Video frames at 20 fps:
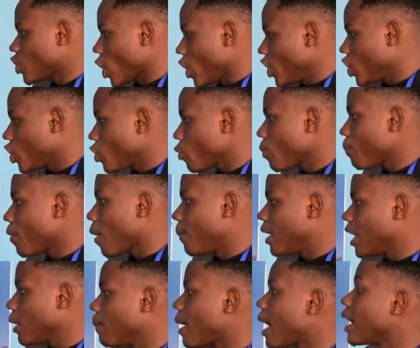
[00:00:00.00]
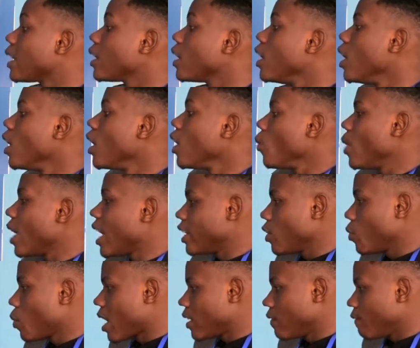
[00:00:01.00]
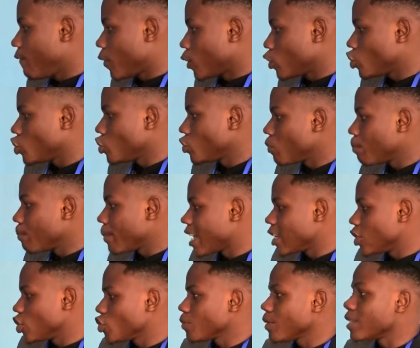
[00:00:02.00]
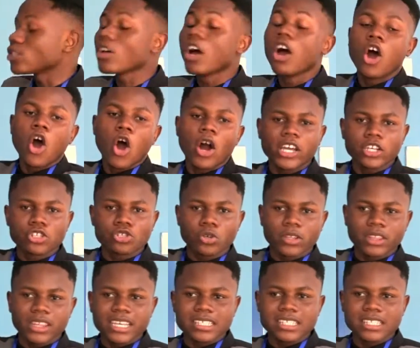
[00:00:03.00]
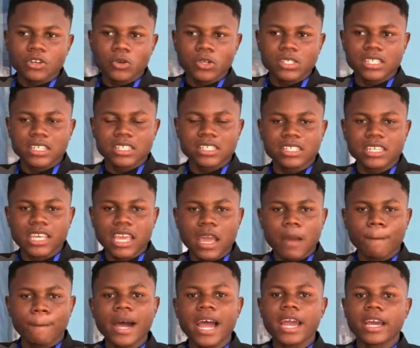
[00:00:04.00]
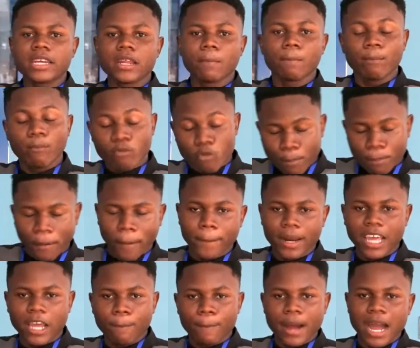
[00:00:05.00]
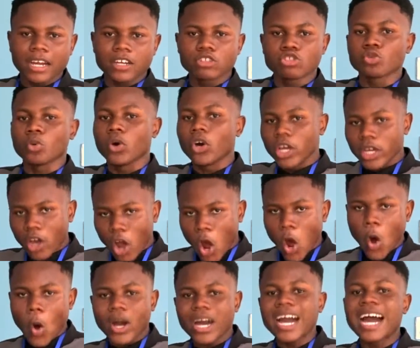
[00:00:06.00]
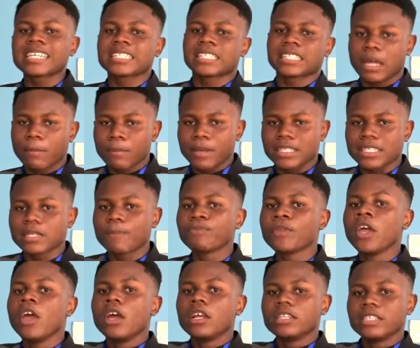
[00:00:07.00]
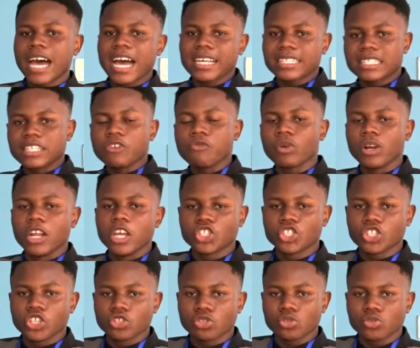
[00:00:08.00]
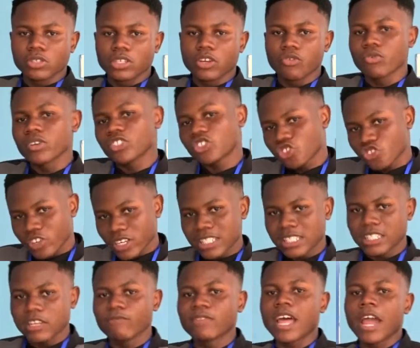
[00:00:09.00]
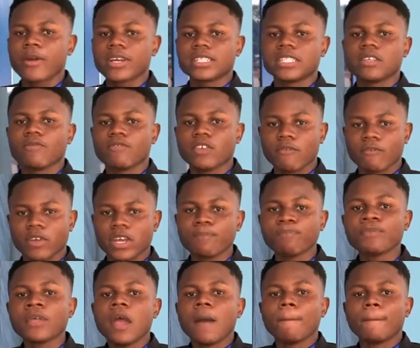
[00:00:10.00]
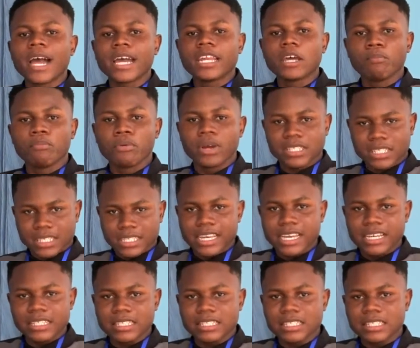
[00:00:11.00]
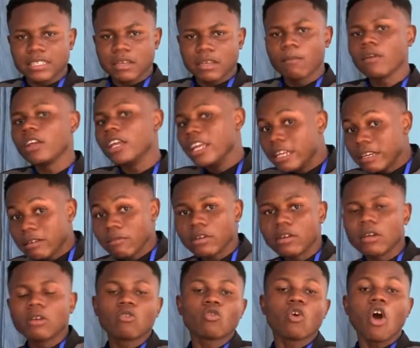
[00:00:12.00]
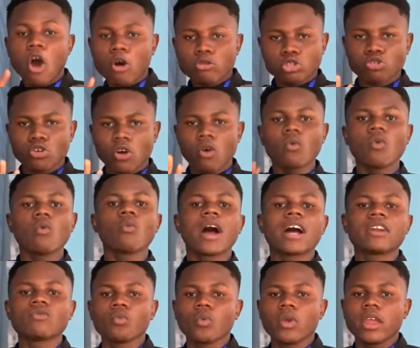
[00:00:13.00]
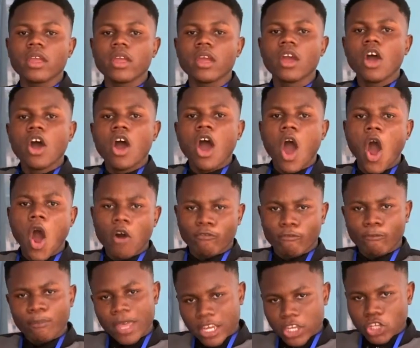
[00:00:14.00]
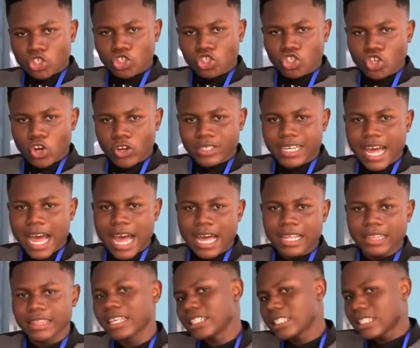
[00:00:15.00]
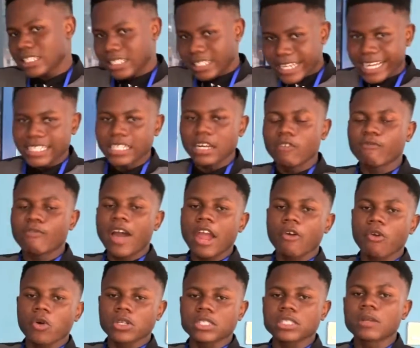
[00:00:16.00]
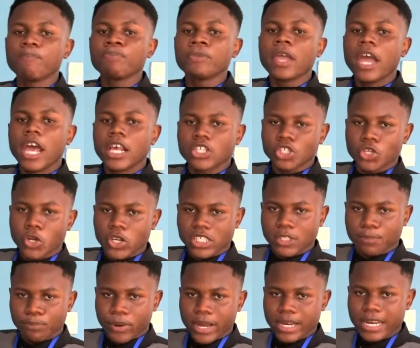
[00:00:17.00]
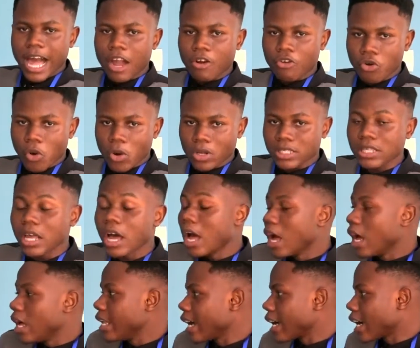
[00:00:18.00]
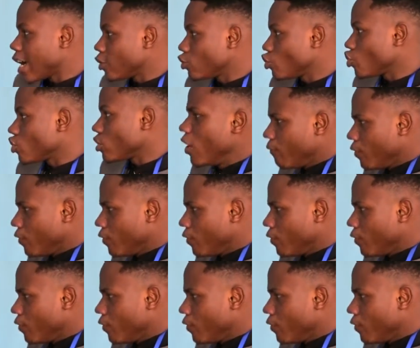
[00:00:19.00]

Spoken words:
Thank you, Republic Bank. We are the one for you, management. Okay, so there's a notice here by the Republic Bank to all customers. That's in relation to the restrictive directive given by the president, in also one way of making sure that this deadly virus is not spread across the country.